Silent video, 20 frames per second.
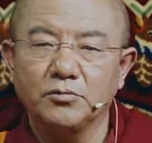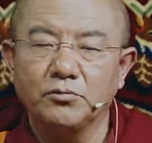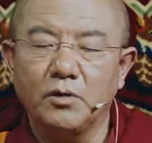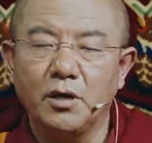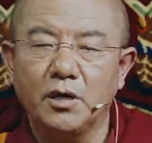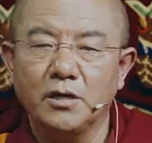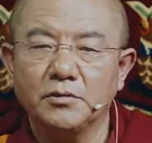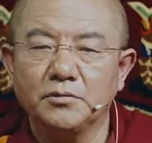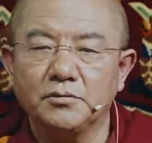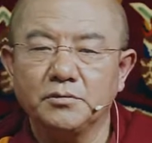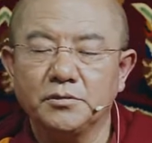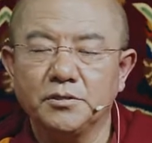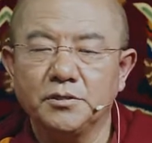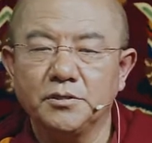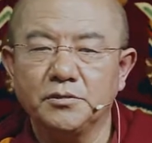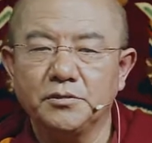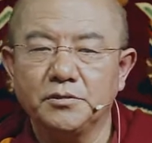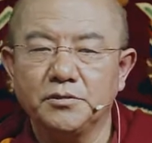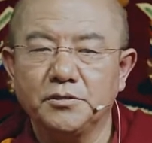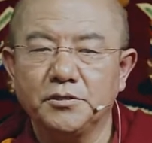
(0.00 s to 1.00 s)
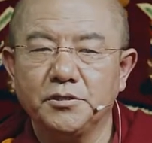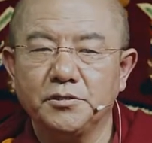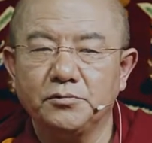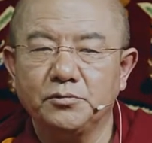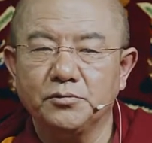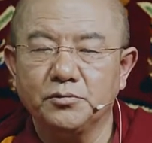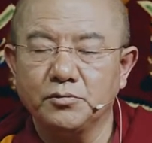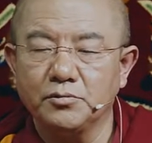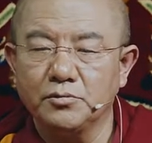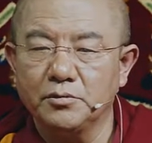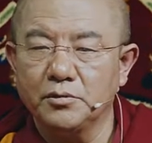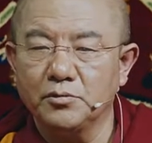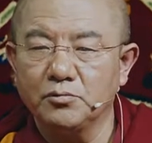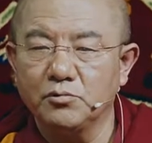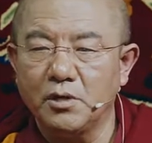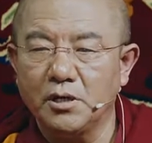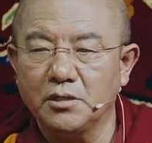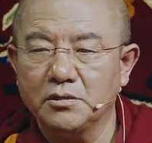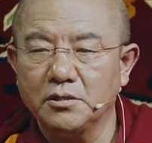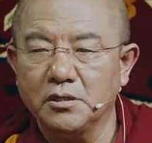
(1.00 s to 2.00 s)
I'll give the
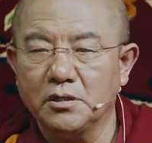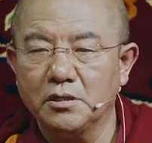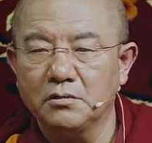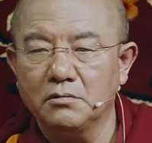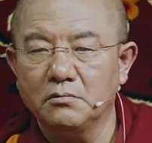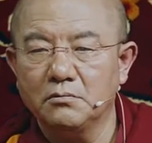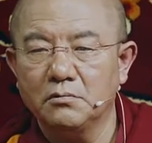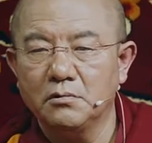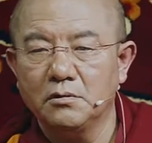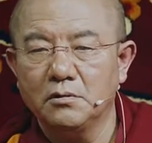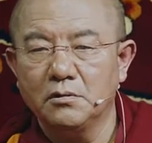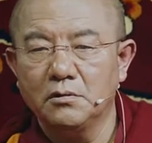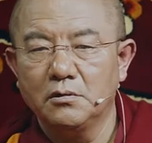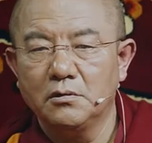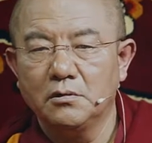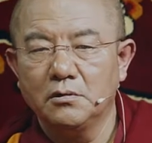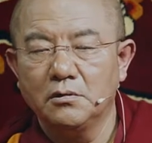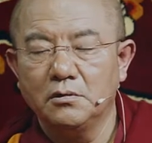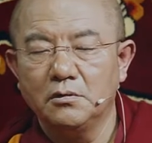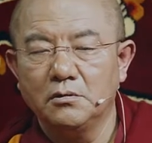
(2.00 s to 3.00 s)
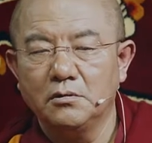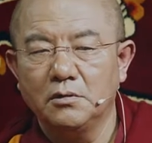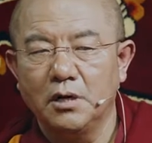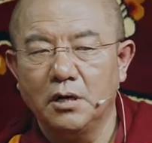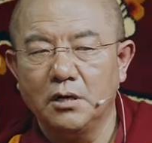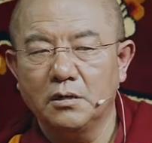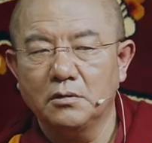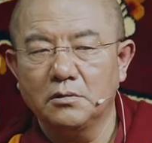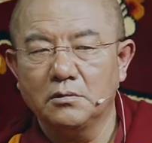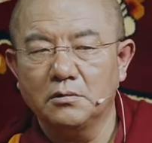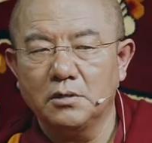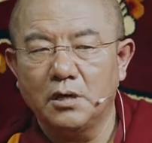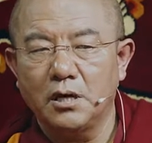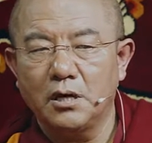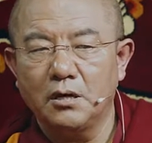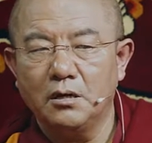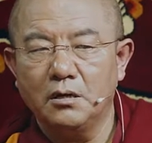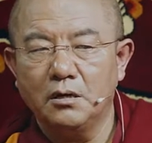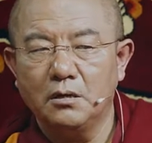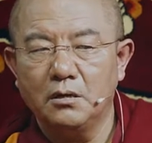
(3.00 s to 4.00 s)
oral transmission of Letter to a
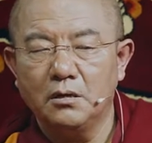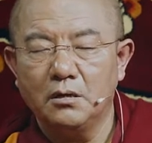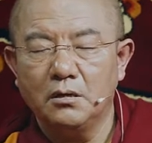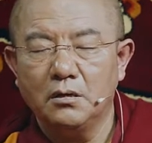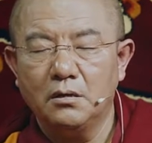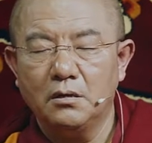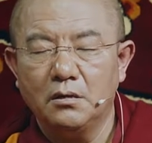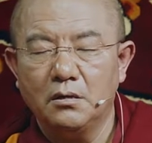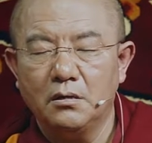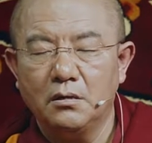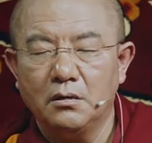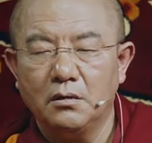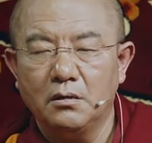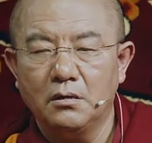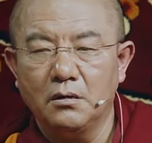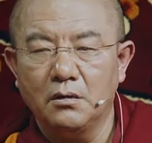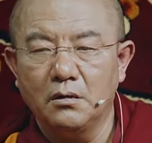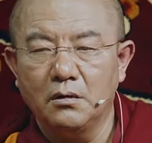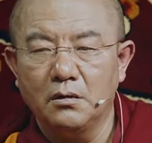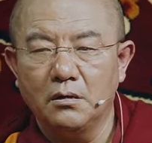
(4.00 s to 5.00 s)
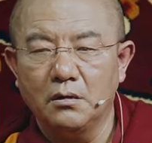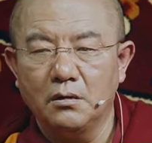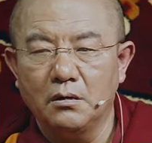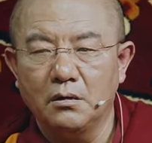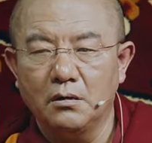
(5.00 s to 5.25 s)
Friend by Nagarjuna